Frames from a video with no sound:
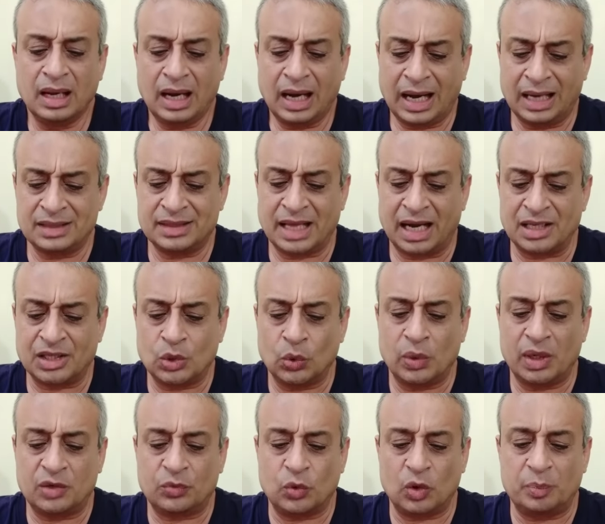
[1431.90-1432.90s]
And that too,
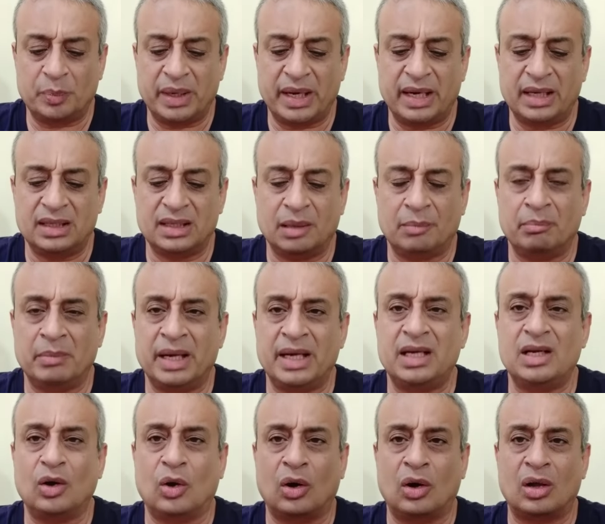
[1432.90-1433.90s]
it would be in the
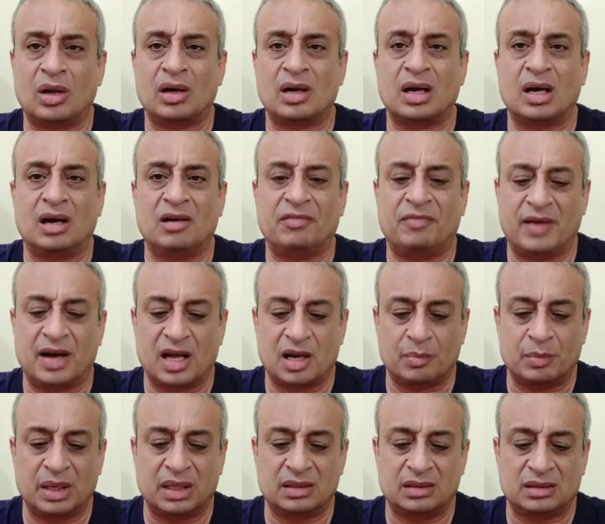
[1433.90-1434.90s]
mid or uh, far
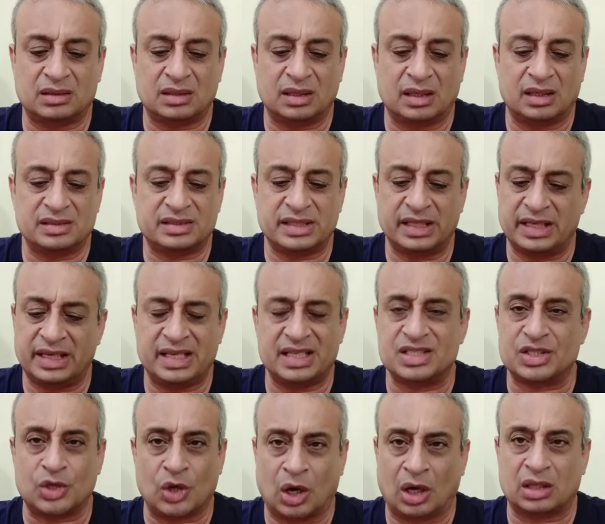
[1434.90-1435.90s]
month uh,
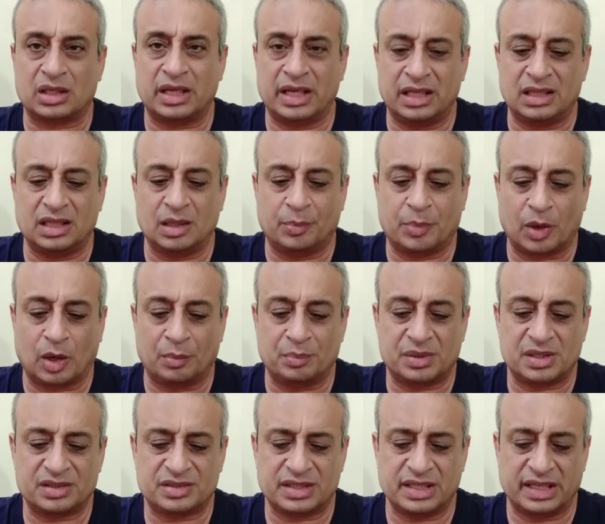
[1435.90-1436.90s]
series, not in the
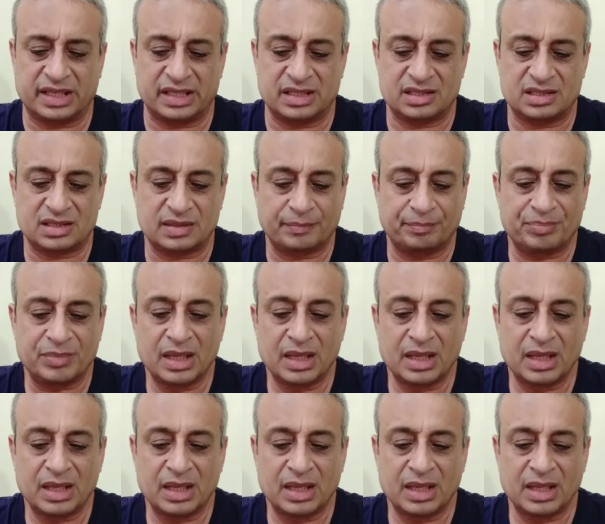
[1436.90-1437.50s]
prompt series.